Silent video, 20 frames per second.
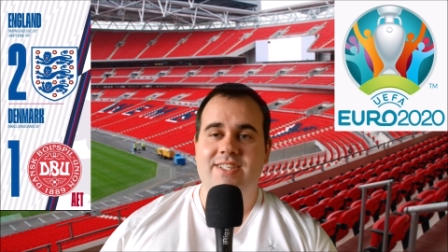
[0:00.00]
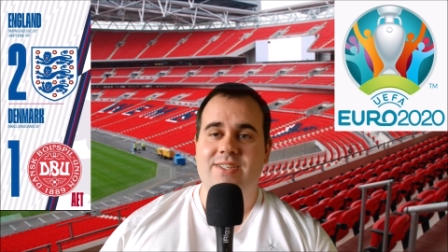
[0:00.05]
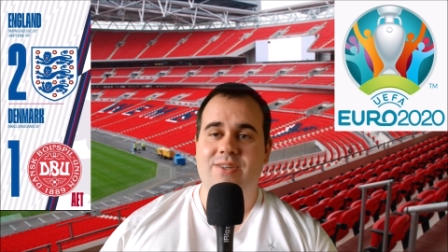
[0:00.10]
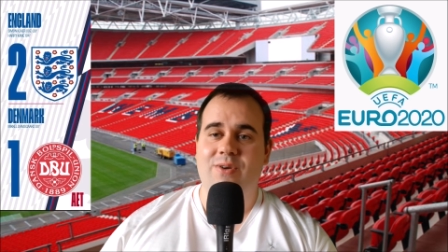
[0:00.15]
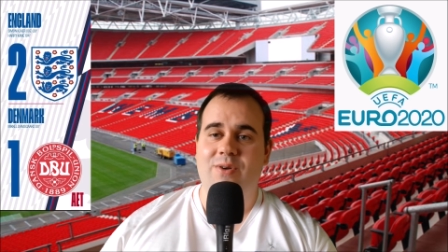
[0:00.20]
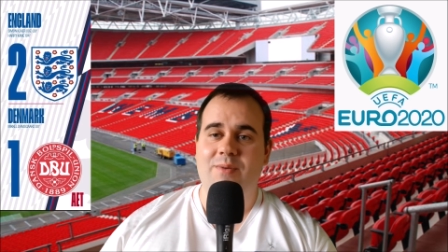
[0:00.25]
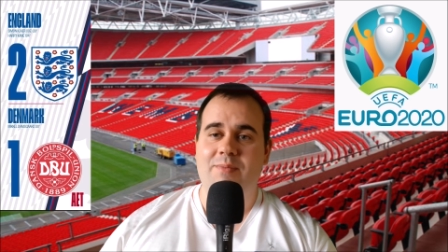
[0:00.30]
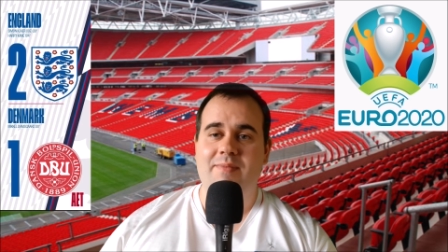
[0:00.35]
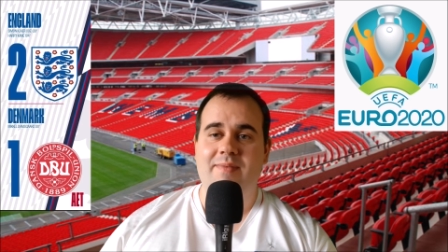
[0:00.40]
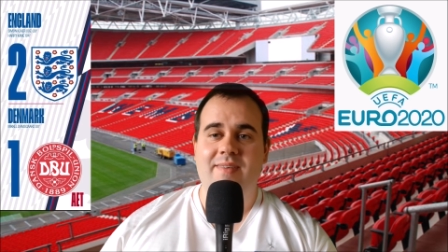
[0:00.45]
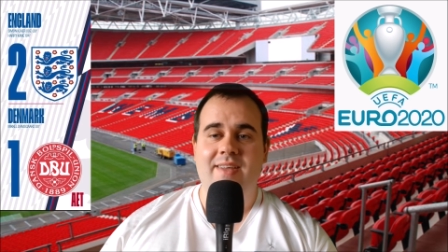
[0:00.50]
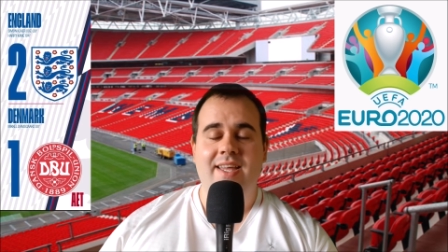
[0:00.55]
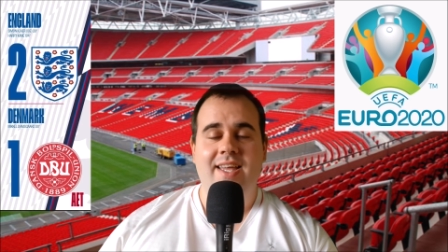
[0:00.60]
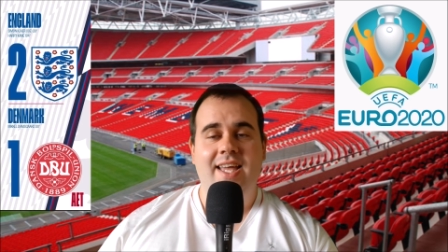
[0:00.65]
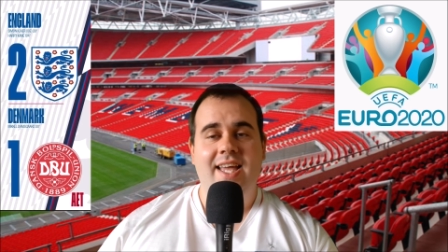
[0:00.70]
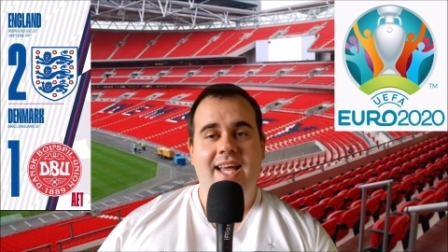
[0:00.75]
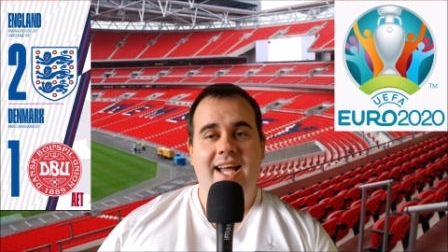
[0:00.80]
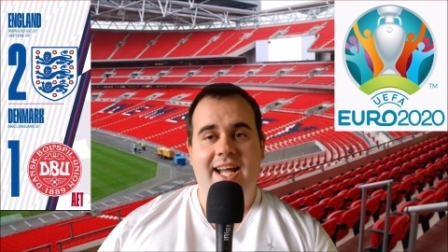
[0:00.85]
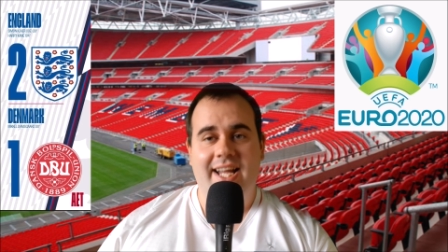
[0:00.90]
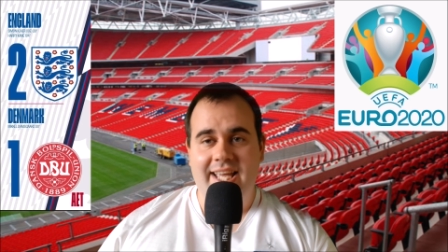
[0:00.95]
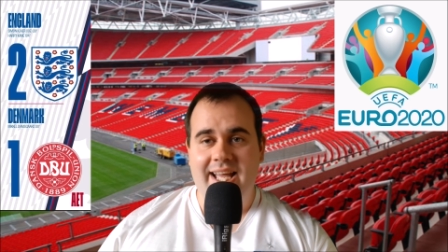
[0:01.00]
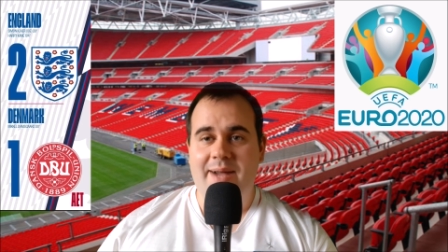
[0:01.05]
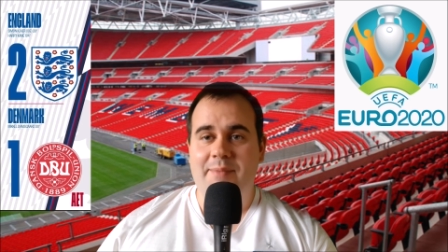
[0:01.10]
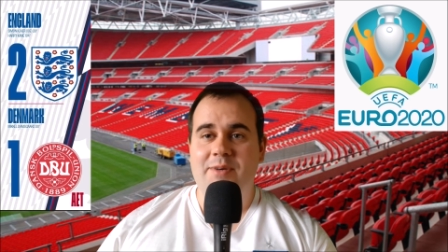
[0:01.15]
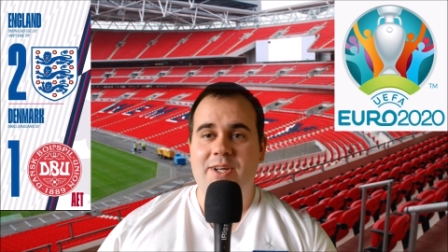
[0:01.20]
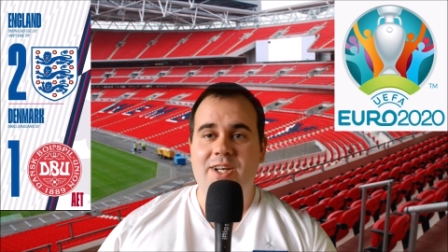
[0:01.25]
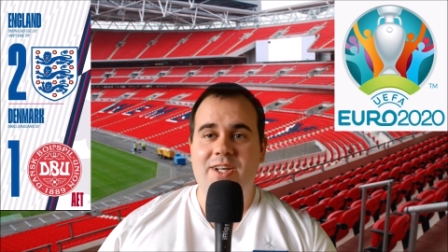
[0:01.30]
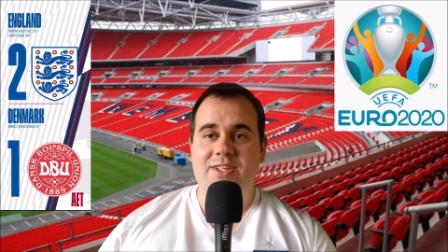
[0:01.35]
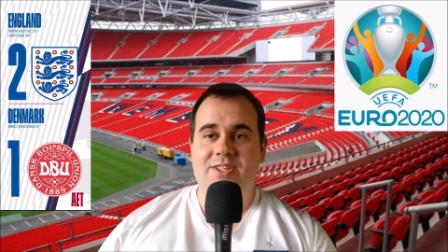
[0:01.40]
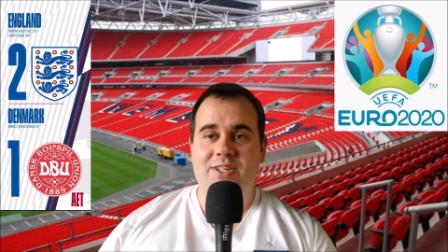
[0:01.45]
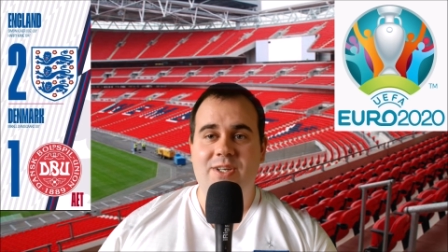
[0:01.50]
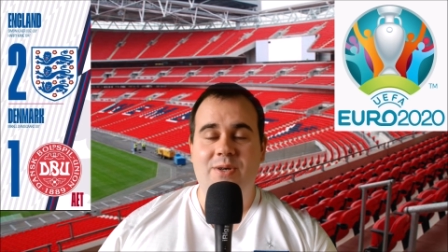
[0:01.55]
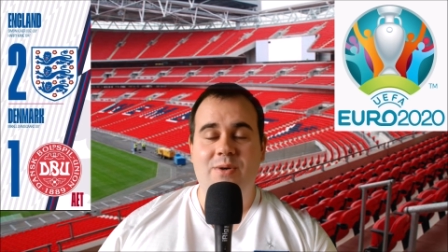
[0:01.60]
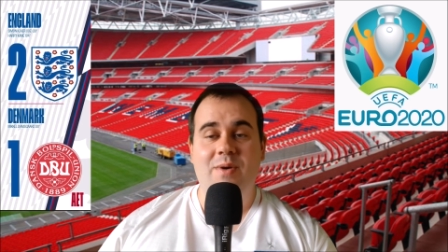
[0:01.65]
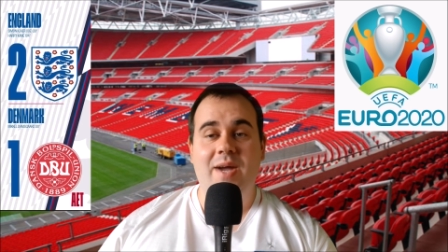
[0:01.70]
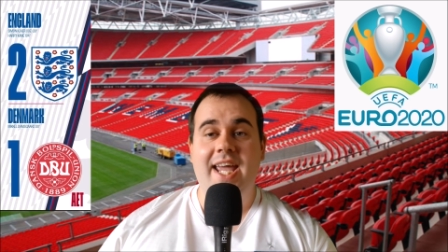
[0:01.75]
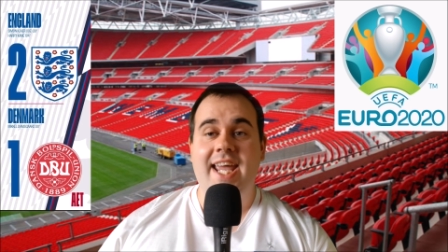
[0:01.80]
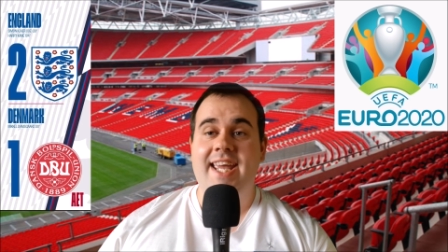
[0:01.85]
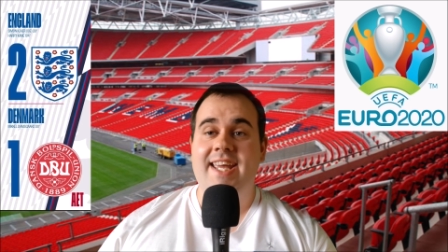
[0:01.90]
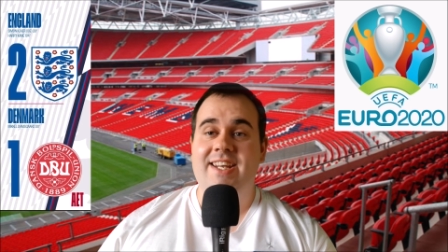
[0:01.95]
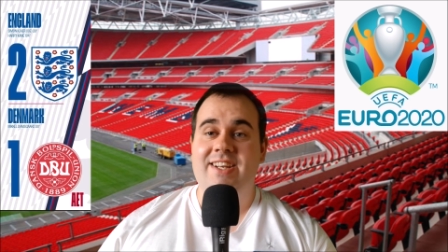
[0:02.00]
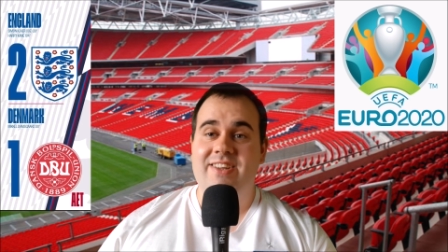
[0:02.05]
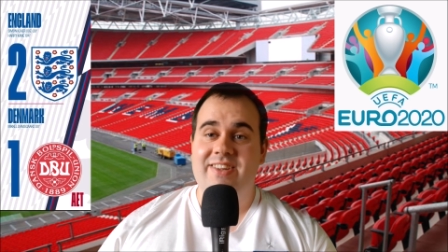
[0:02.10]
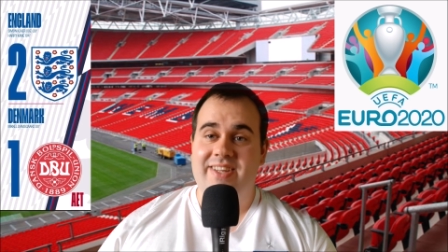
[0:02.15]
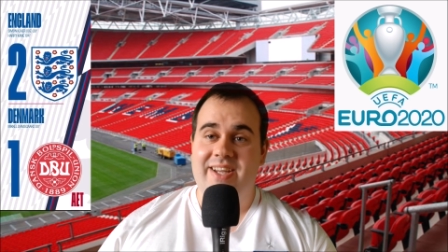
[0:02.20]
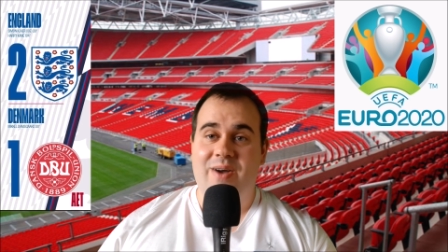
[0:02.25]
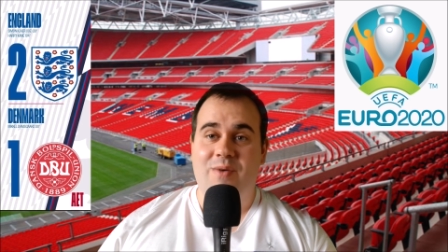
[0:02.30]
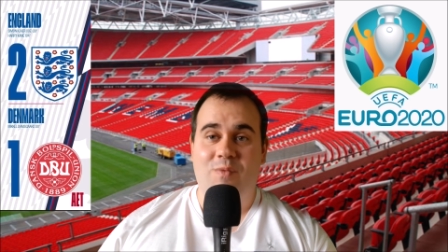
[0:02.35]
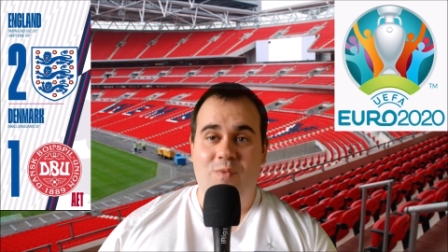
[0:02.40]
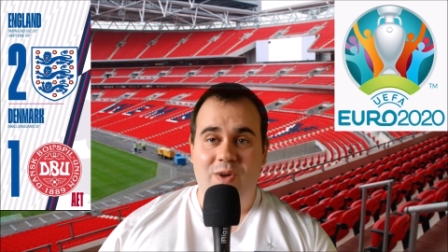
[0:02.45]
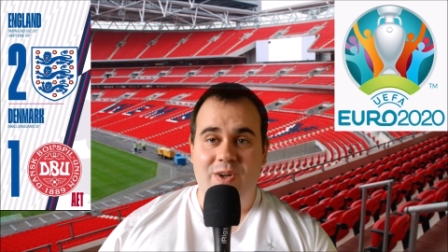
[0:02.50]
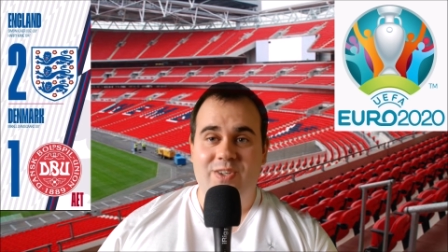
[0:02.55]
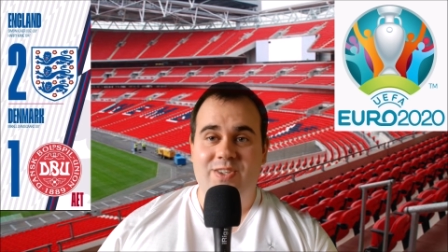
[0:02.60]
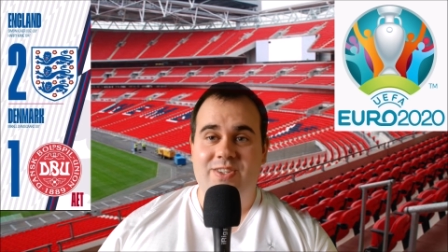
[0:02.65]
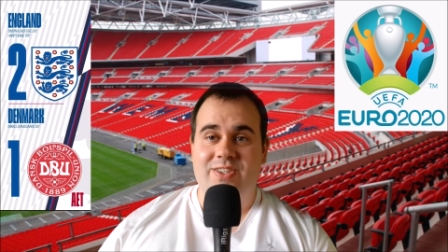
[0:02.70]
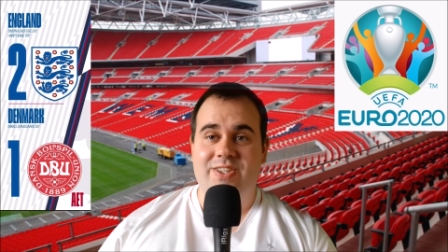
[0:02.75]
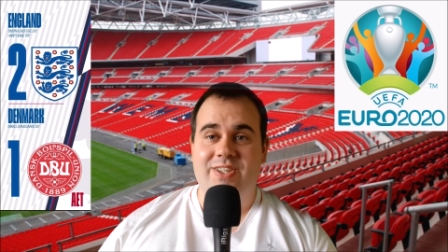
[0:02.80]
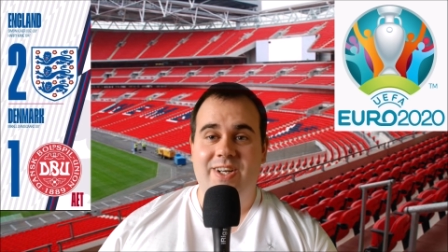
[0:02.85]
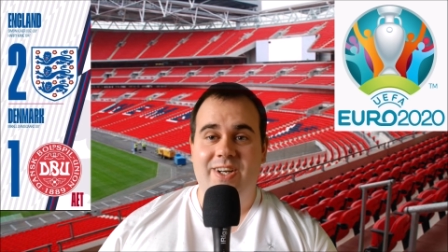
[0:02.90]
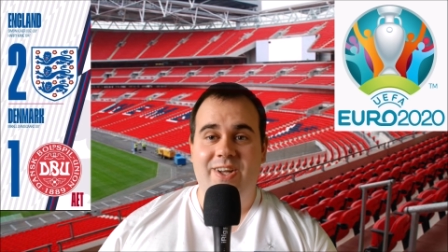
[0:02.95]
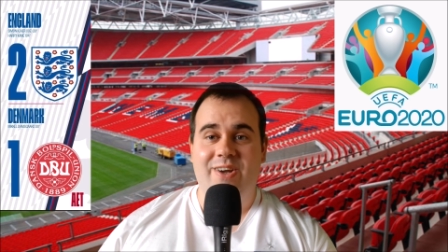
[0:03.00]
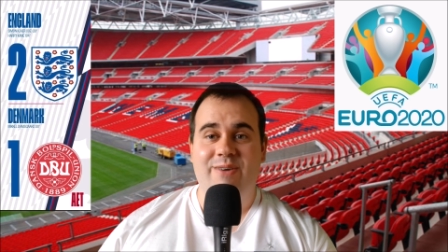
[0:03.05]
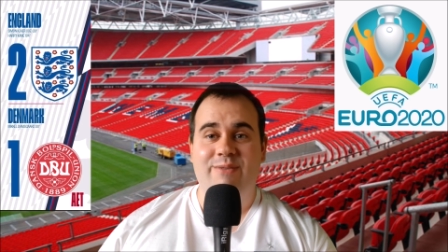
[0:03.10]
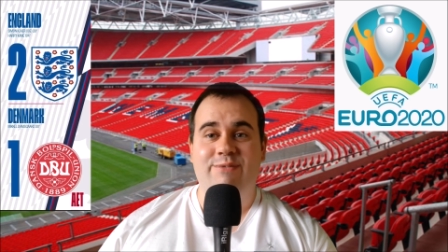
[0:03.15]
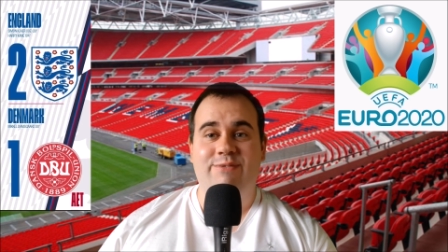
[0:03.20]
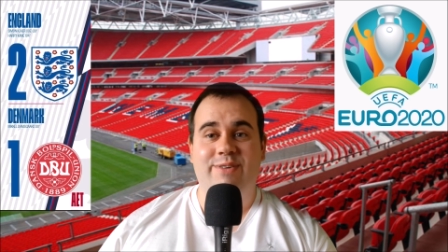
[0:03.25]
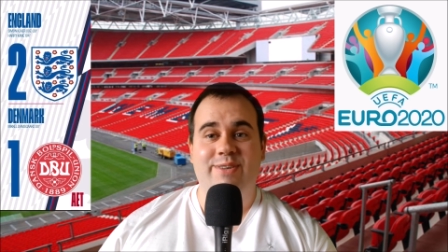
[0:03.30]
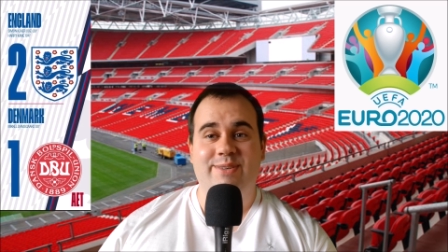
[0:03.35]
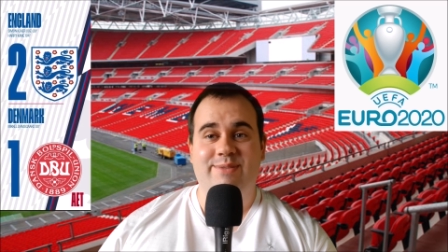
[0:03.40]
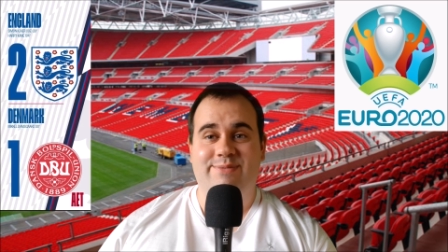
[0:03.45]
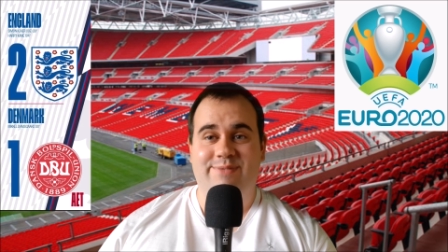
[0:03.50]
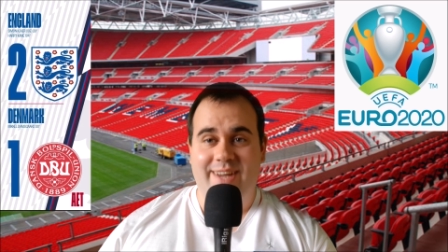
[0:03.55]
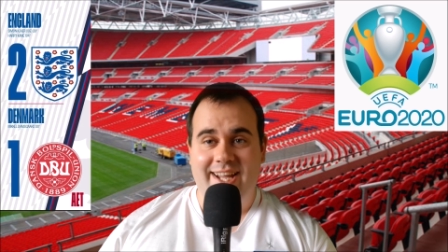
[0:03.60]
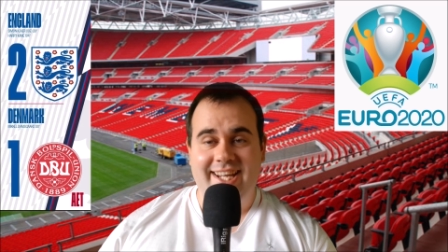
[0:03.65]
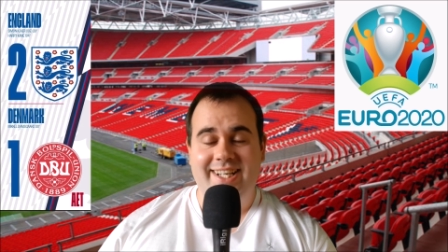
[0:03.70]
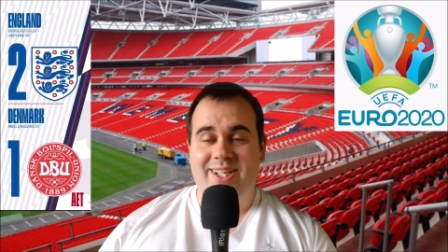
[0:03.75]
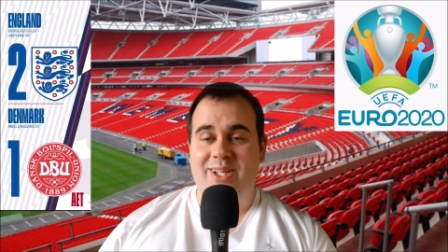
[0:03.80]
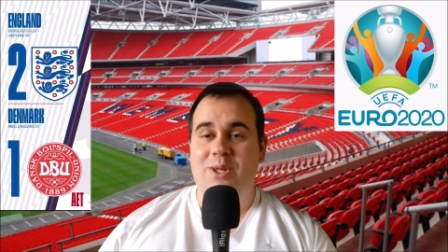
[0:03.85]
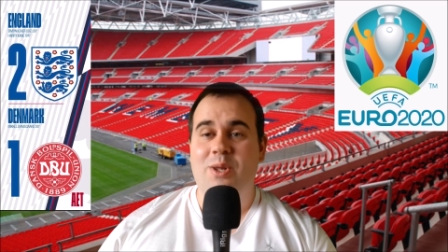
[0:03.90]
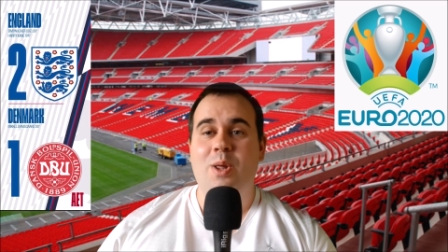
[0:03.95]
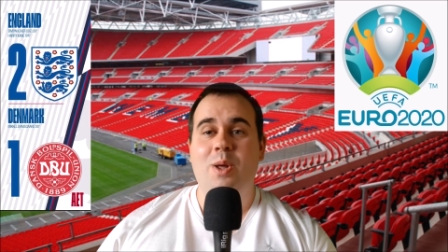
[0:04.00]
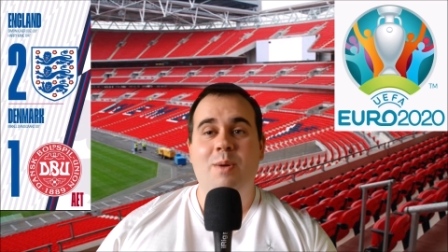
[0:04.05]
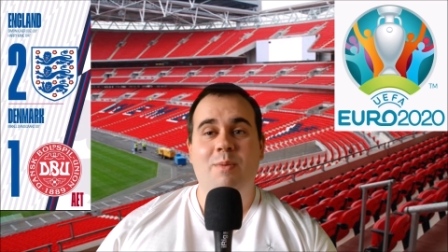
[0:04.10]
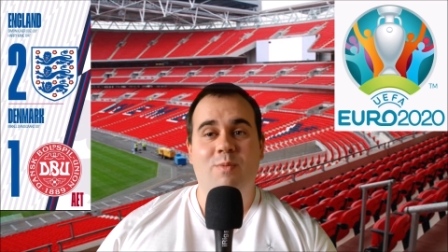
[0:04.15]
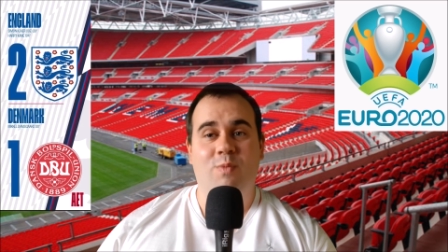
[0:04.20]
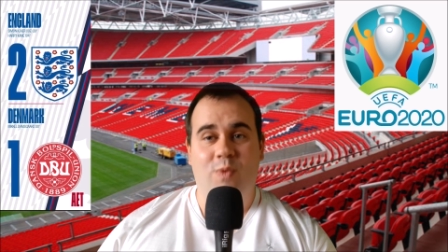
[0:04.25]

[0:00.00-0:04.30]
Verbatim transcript: So I am going to do another watch along for the final.